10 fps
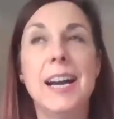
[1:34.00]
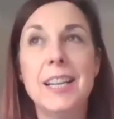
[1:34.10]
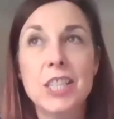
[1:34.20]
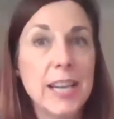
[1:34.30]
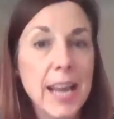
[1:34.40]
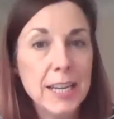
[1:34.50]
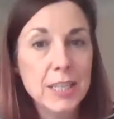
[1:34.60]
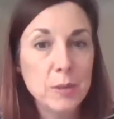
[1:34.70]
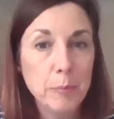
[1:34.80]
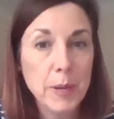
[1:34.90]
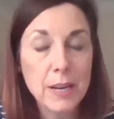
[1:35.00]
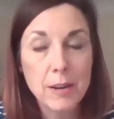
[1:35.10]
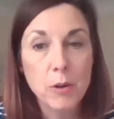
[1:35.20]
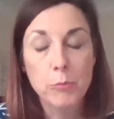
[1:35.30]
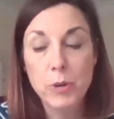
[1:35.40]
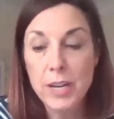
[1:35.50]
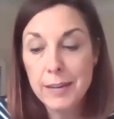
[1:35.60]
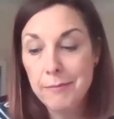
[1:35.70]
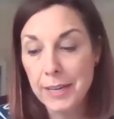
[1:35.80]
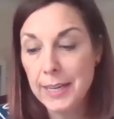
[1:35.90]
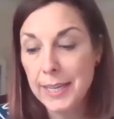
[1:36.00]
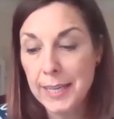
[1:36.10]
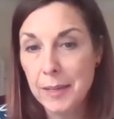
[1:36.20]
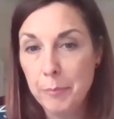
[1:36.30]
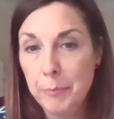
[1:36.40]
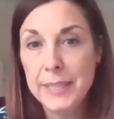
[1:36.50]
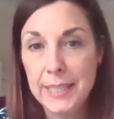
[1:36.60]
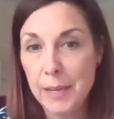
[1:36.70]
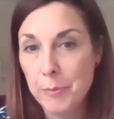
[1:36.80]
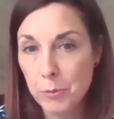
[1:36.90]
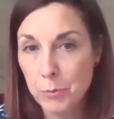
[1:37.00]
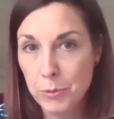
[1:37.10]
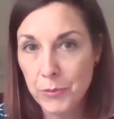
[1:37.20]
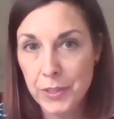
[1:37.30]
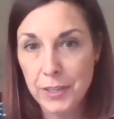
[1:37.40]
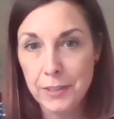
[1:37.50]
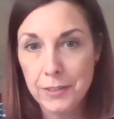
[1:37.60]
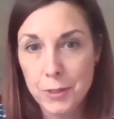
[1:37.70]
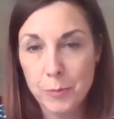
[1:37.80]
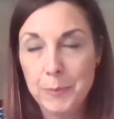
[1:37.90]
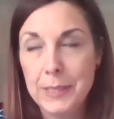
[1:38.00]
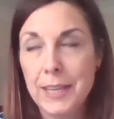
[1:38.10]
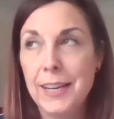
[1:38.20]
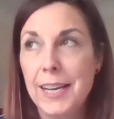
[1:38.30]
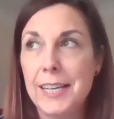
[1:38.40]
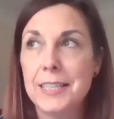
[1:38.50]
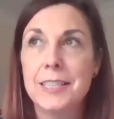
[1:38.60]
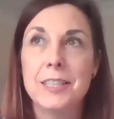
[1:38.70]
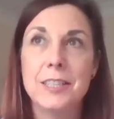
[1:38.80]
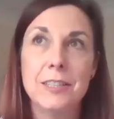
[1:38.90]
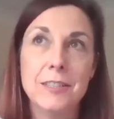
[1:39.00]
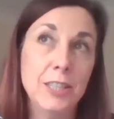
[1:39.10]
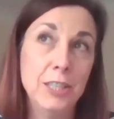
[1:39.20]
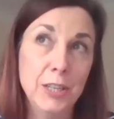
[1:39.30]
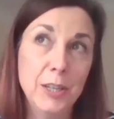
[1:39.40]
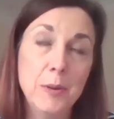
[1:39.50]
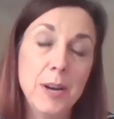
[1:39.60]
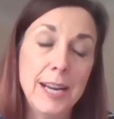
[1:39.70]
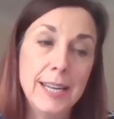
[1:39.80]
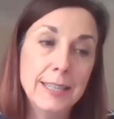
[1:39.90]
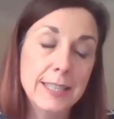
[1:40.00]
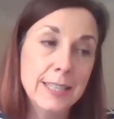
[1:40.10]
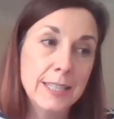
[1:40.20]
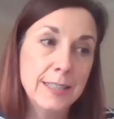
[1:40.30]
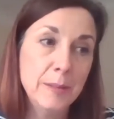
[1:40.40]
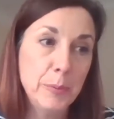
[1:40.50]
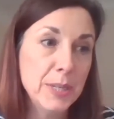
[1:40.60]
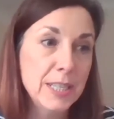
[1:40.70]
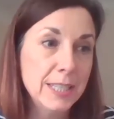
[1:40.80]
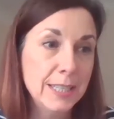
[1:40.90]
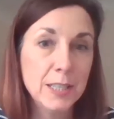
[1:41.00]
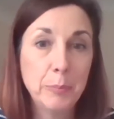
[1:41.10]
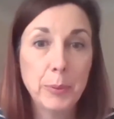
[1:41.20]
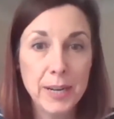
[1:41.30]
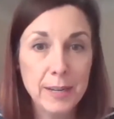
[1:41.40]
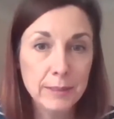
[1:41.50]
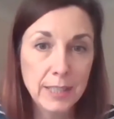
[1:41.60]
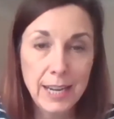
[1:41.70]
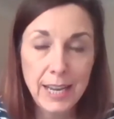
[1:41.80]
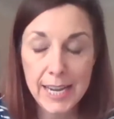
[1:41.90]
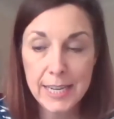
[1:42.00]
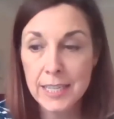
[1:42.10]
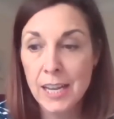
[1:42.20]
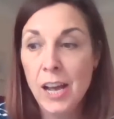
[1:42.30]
actually it ended up being really, really busy with all of the jobs that I had to do. And the breeders did us proud. They laid